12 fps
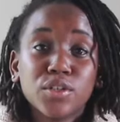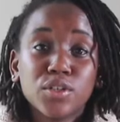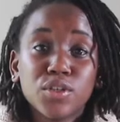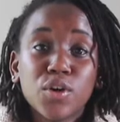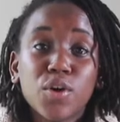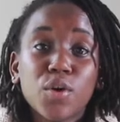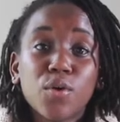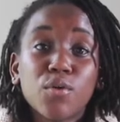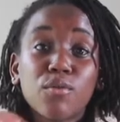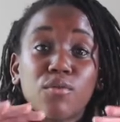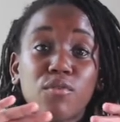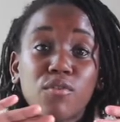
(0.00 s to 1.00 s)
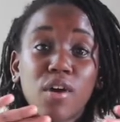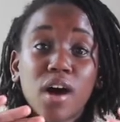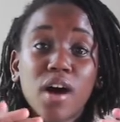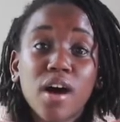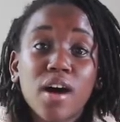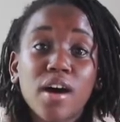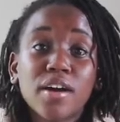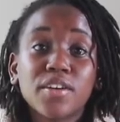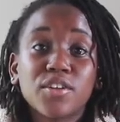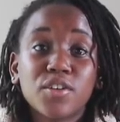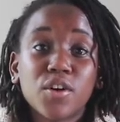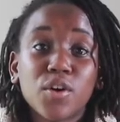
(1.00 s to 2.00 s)
do, fa,
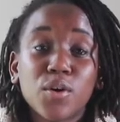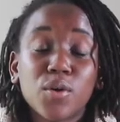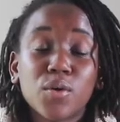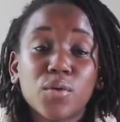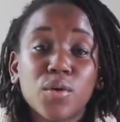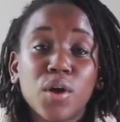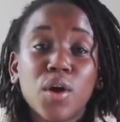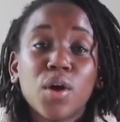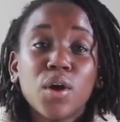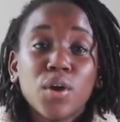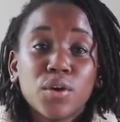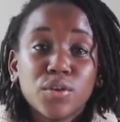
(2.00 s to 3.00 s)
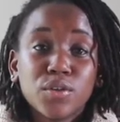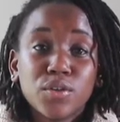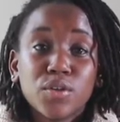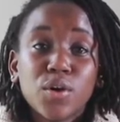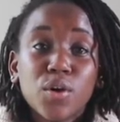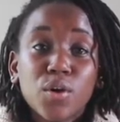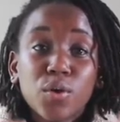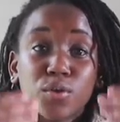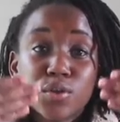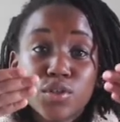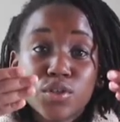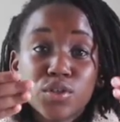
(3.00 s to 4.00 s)
do, do,
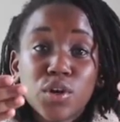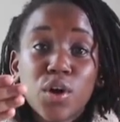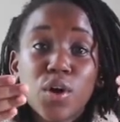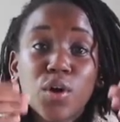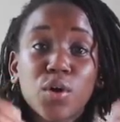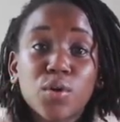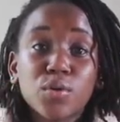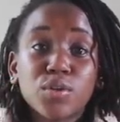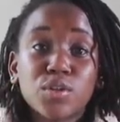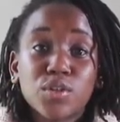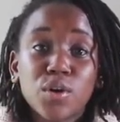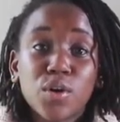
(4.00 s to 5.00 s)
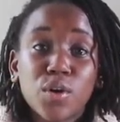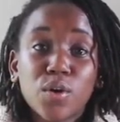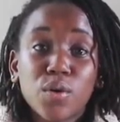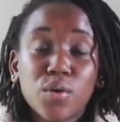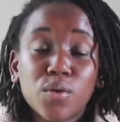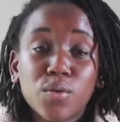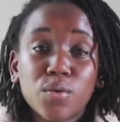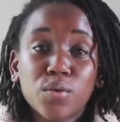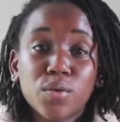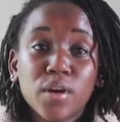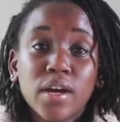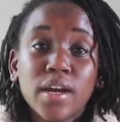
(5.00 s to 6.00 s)
so,
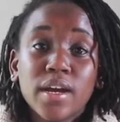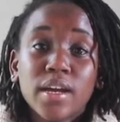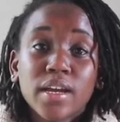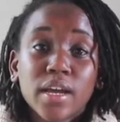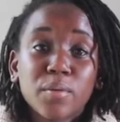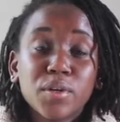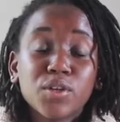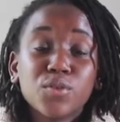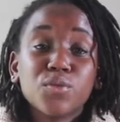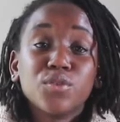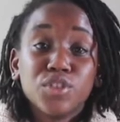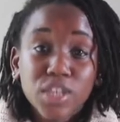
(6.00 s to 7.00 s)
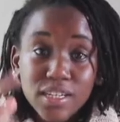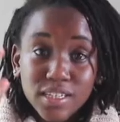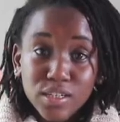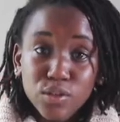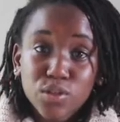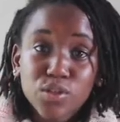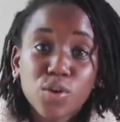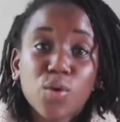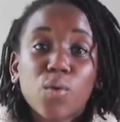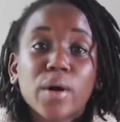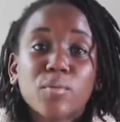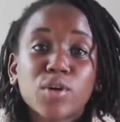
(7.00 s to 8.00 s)
do. Can we do just till so
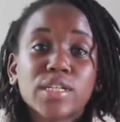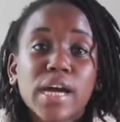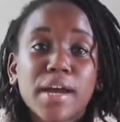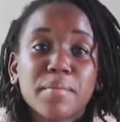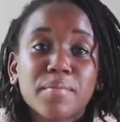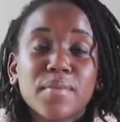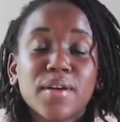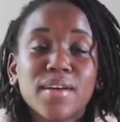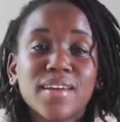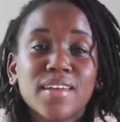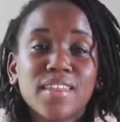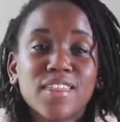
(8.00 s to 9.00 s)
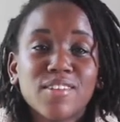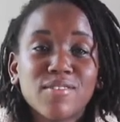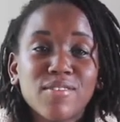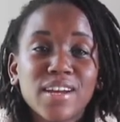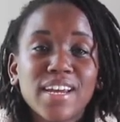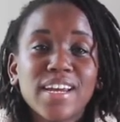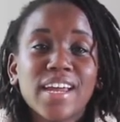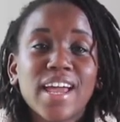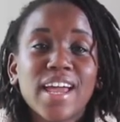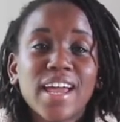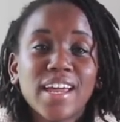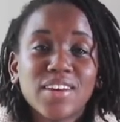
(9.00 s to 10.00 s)
one more time? 3
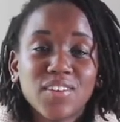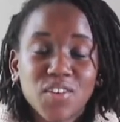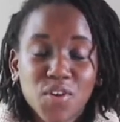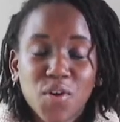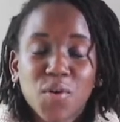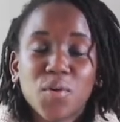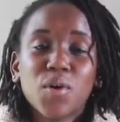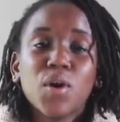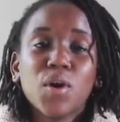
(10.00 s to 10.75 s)
and go.